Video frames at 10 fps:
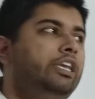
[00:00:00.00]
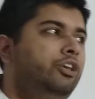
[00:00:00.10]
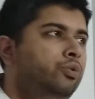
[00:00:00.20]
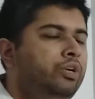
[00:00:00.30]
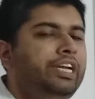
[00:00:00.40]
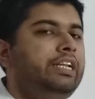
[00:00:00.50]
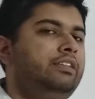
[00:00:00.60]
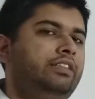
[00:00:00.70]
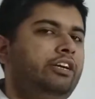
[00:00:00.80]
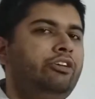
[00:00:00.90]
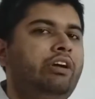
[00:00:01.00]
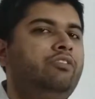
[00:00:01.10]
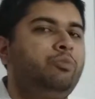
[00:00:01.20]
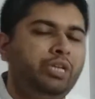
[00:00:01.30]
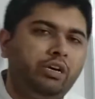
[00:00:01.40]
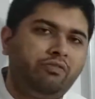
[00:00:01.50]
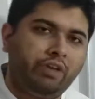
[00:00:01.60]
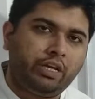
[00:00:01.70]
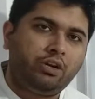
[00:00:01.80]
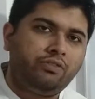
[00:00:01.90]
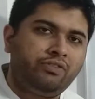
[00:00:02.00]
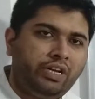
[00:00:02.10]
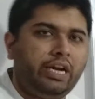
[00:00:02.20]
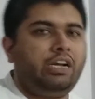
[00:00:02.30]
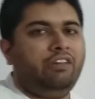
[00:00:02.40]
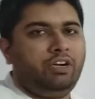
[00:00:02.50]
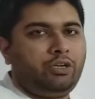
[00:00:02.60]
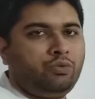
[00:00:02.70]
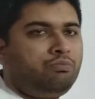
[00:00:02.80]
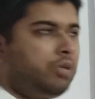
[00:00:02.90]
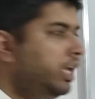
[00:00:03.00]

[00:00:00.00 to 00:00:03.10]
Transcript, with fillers: new details that you have to be aware of at level two.